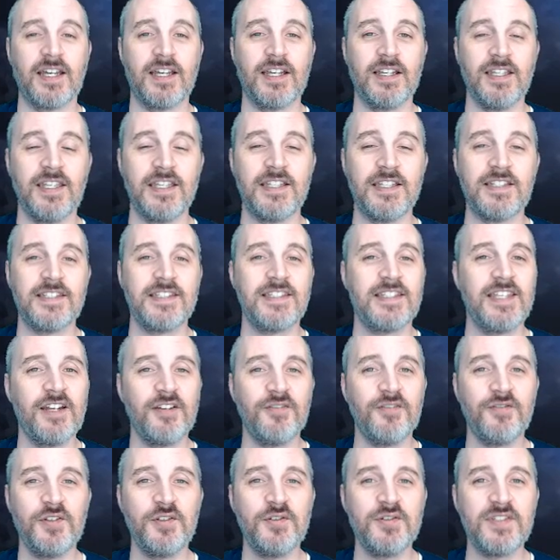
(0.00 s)

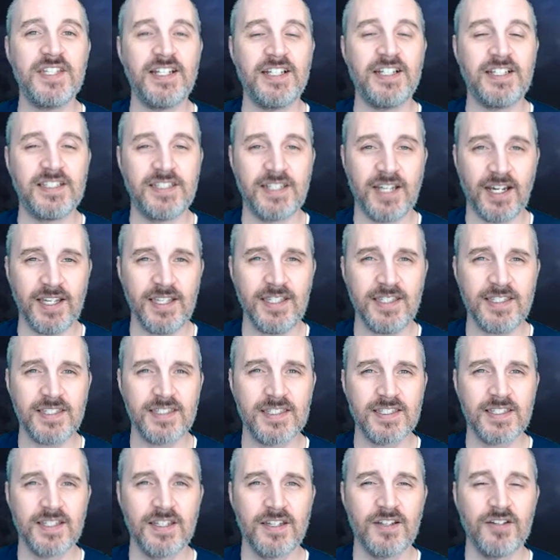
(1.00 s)
instead of using
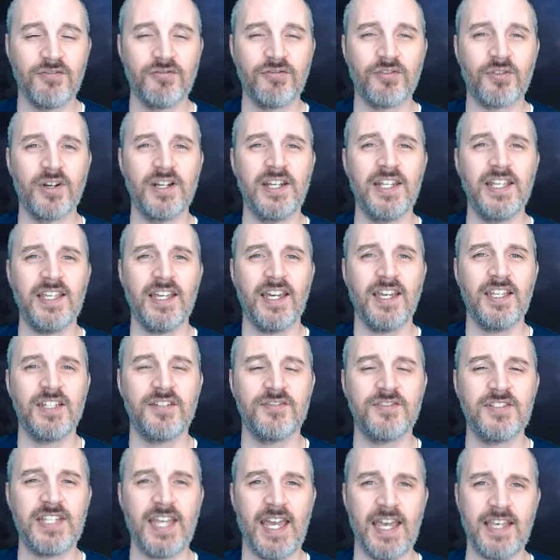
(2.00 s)
dice for any kind
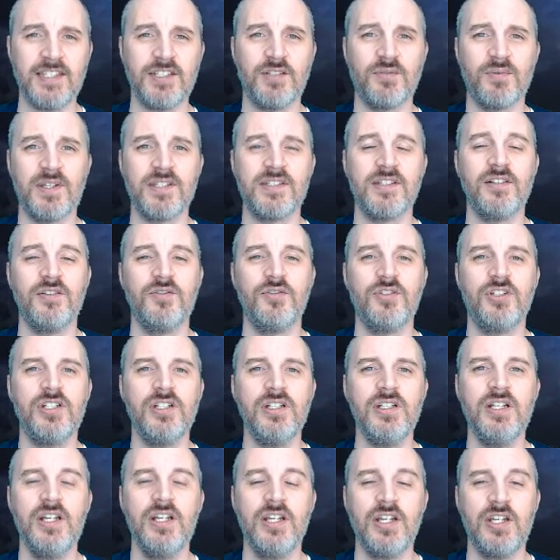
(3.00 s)
of task
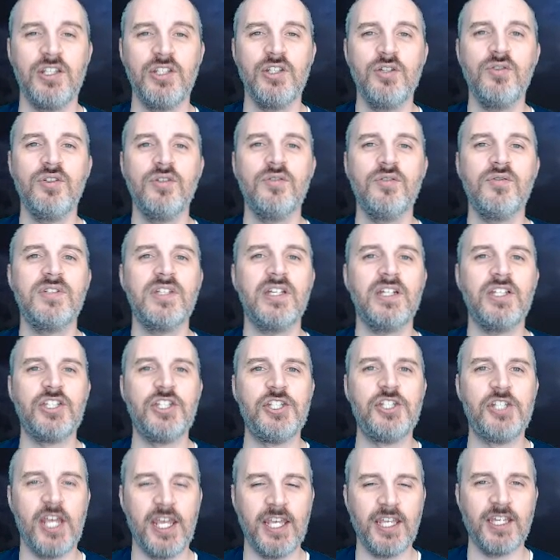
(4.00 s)
resolution, you use a
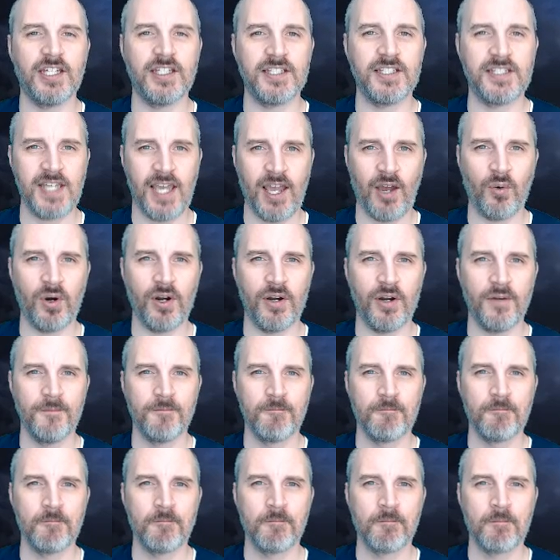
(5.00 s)
Jenga tower.
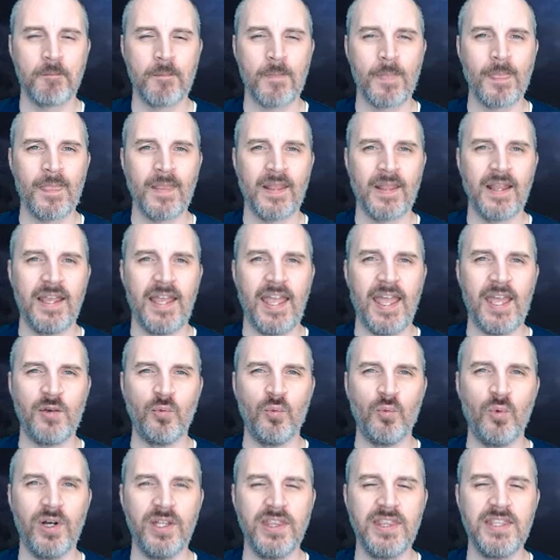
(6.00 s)

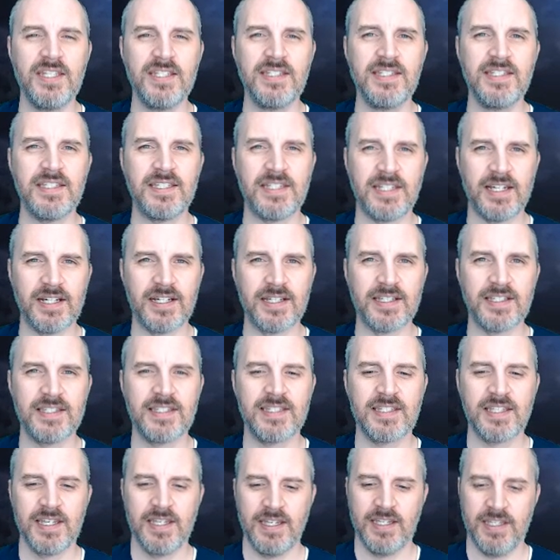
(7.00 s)
And what this
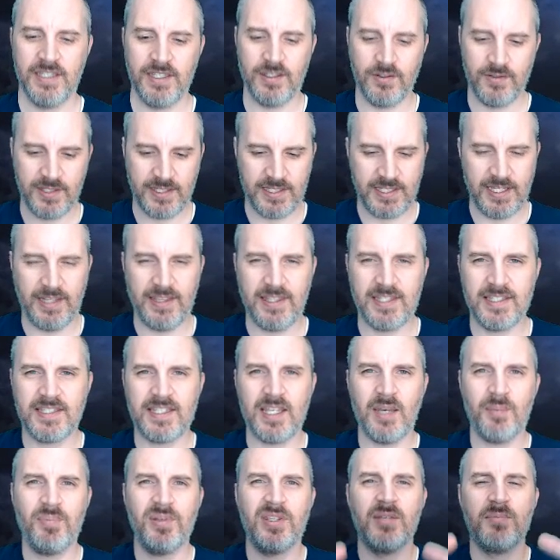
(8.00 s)
does, you set
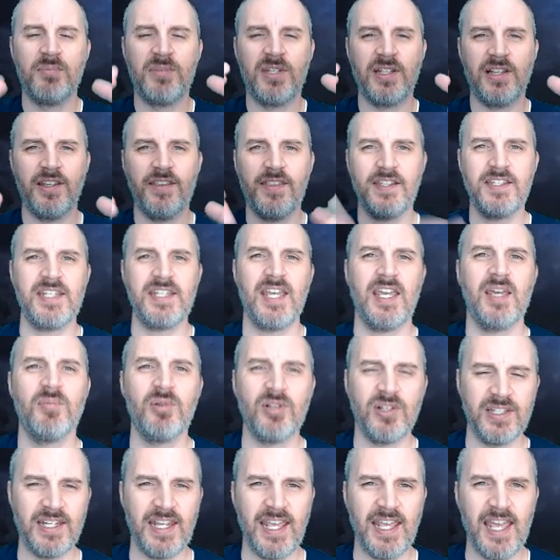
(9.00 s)
this up in the middle of the
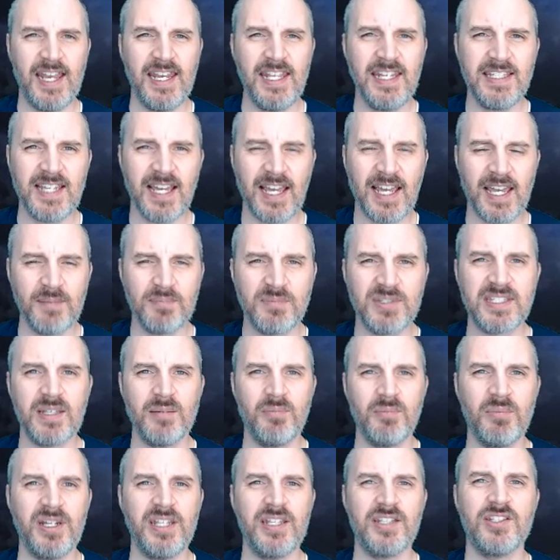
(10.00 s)
table, and anytime
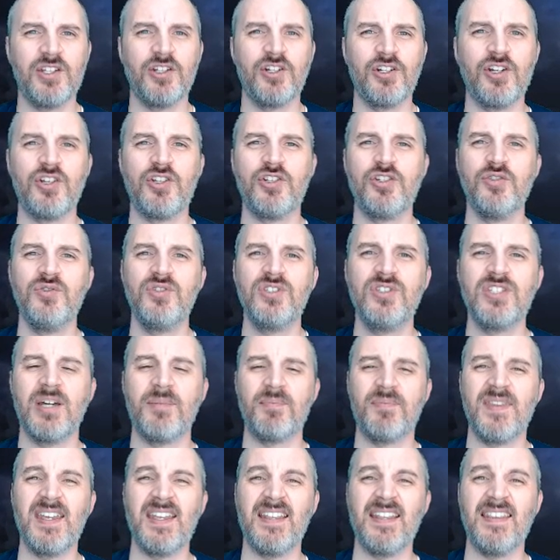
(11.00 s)
somebody is going to do
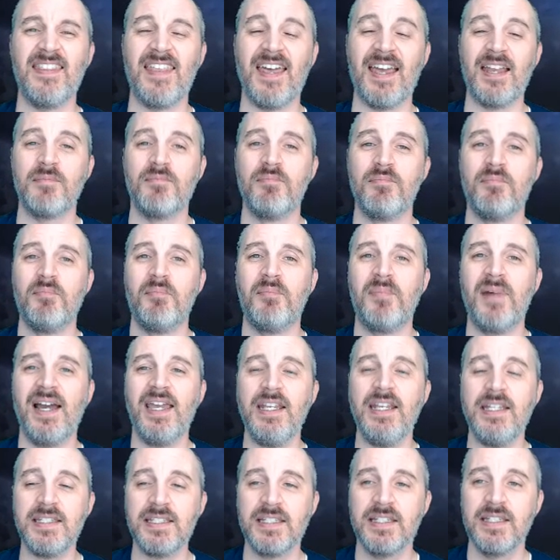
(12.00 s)
something that
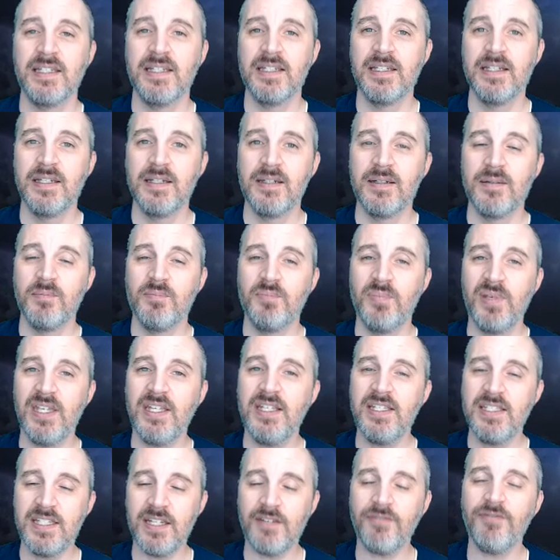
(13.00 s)
might
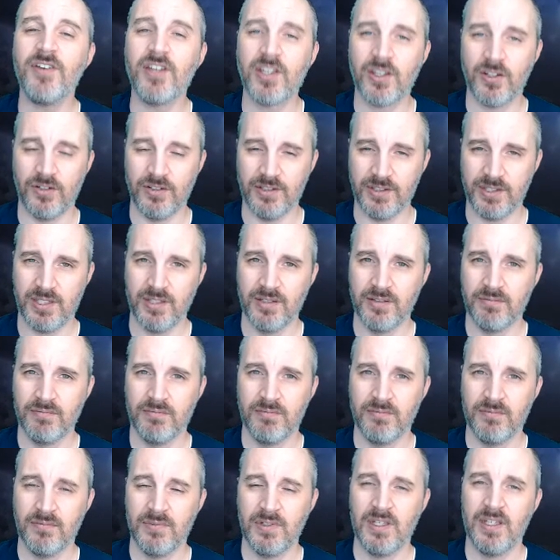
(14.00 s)
be difficult,
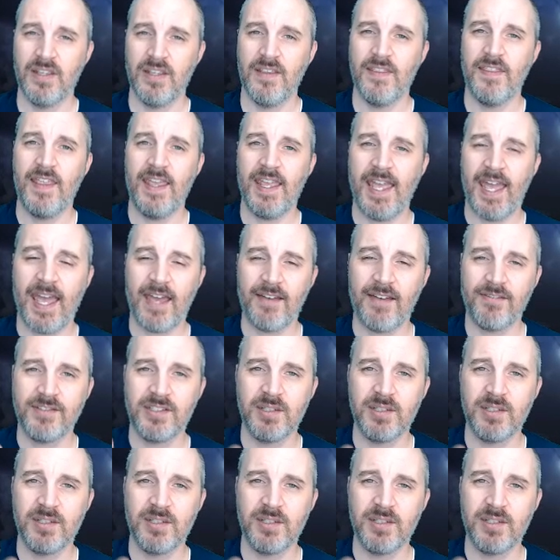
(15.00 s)
they have to